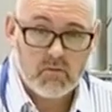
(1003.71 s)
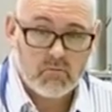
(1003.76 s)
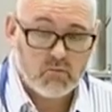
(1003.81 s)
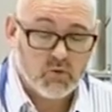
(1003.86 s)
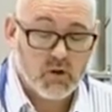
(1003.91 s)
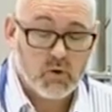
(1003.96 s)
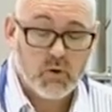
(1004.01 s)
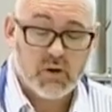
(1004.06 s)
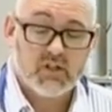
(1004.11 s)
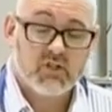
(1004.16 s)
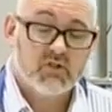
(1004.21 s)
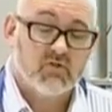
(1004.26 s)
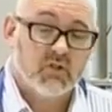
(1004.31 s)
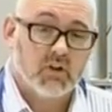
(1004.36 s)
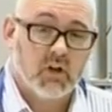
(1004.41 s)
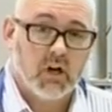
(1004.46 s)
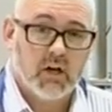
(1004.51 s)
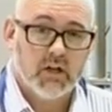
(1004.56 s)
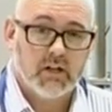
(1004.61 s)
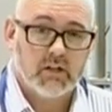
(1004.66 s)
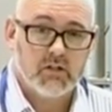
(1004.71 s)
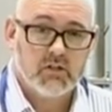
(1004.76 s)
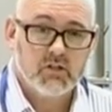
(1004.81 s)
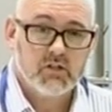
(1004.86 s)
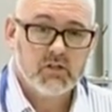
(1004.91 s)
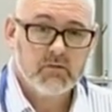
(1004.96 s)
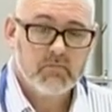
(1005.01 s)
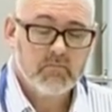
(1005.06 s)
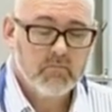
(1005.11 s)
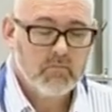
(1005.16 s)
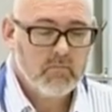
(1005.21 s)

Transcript: requests for guidance.